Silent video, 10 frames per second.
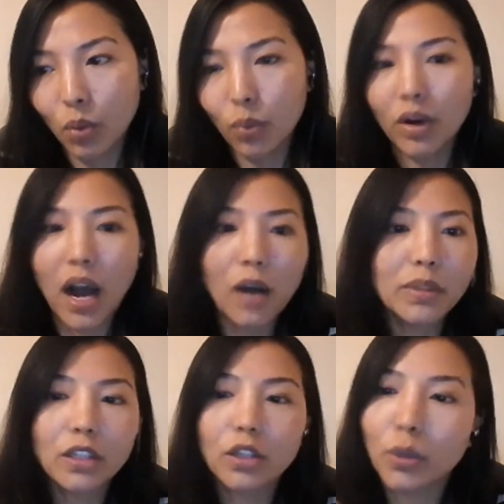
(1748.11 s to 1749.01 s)
Well, how
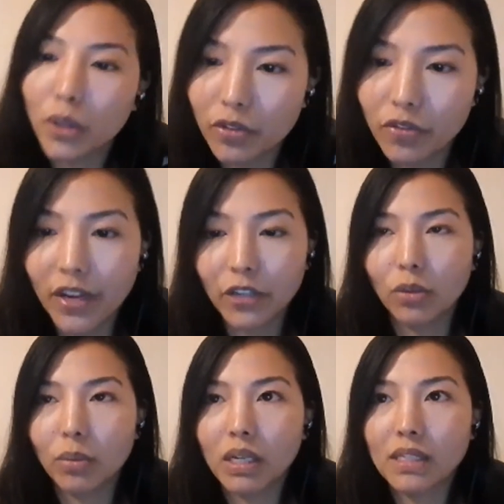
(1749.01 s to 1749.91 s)
is it going to affect
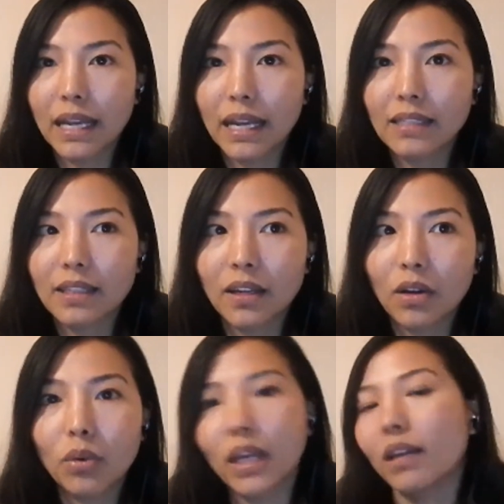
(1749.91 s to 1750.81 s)
you? Because like I said,
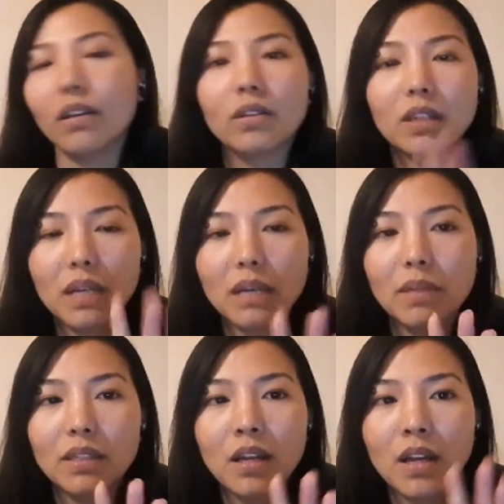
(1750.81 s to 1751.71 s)
okay,
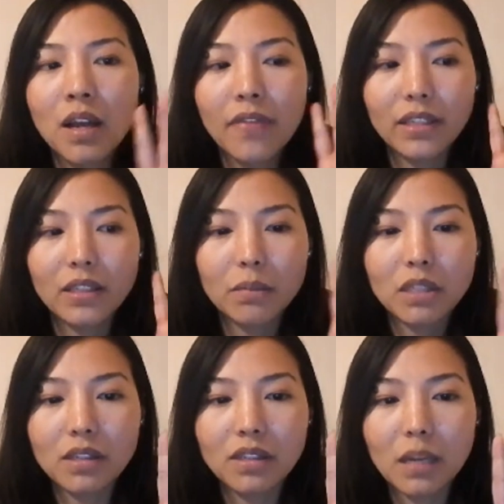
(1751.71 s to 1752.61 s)
sometimes there's a
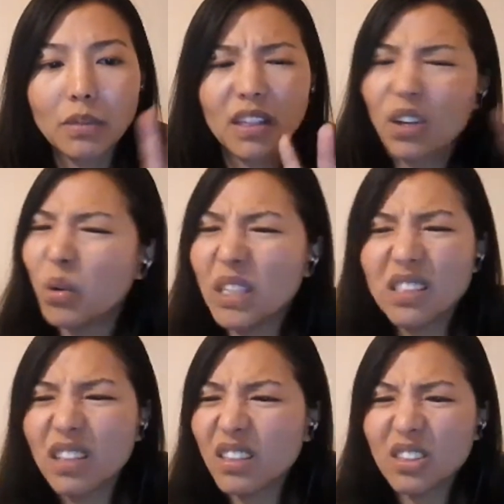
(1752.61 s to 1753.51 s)
misconception that,
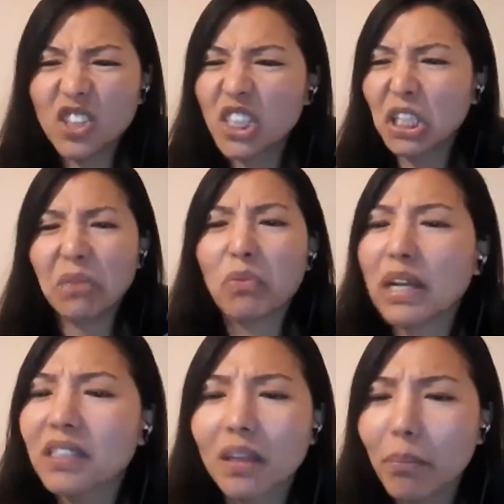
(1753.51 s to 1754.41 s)
it's just the
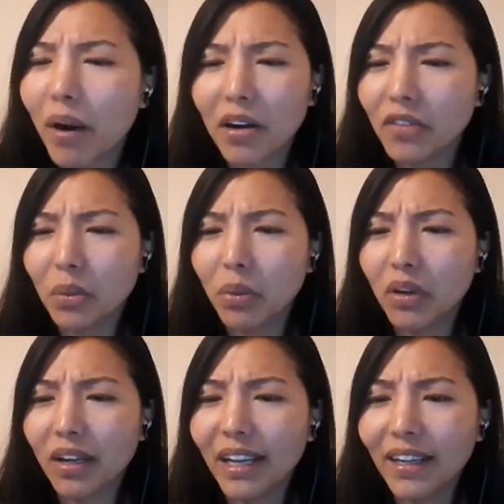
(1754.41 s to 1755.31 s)
Western part of the
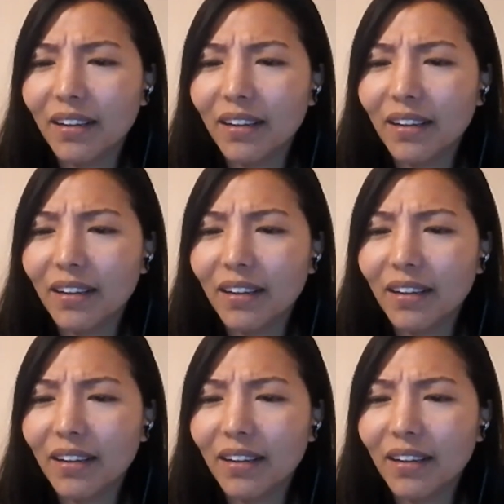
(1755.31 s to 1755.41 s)
world.